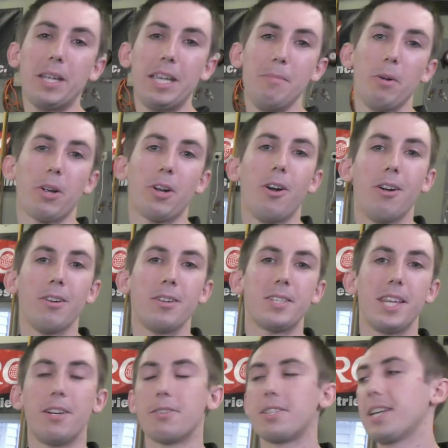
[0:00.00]
to keep our cars,
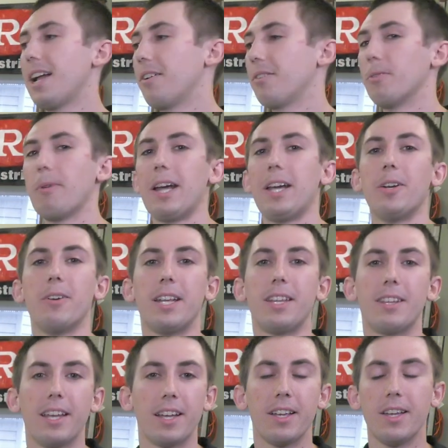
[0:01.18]
they don't sit out in the rain or
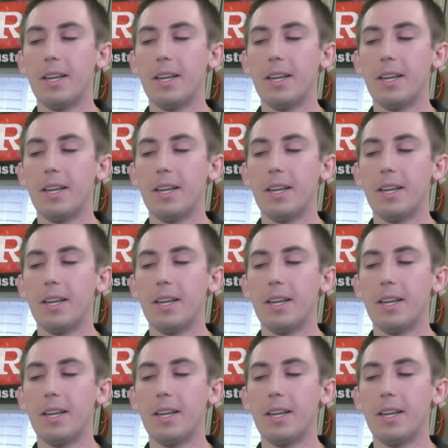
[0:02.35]
anything,